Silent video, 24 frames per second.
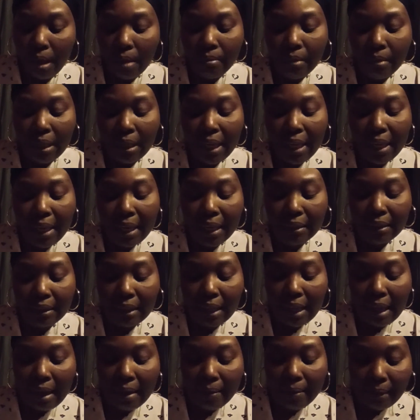glad I
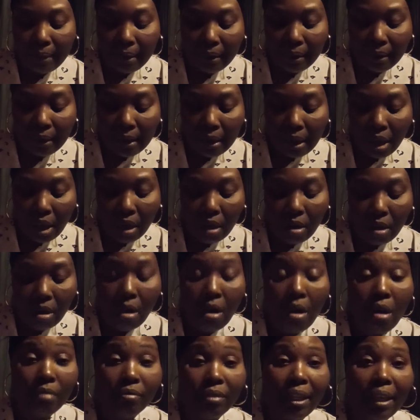stopped,
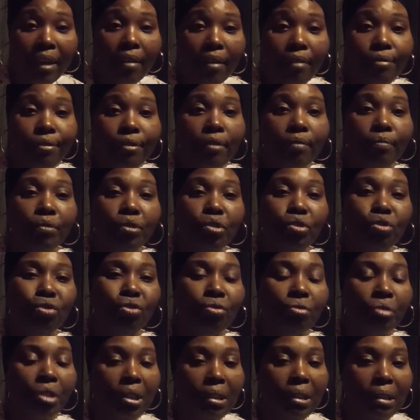calmed down from
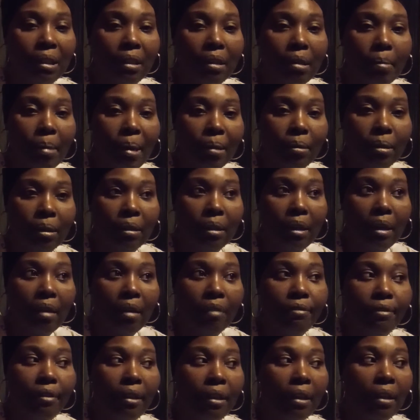stressing about
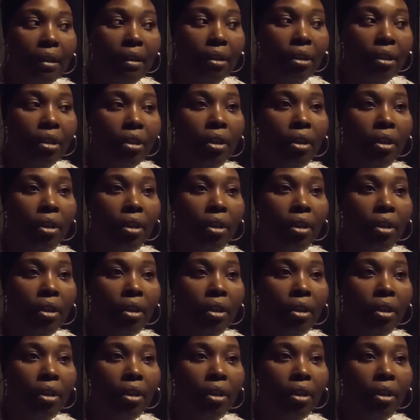stuff and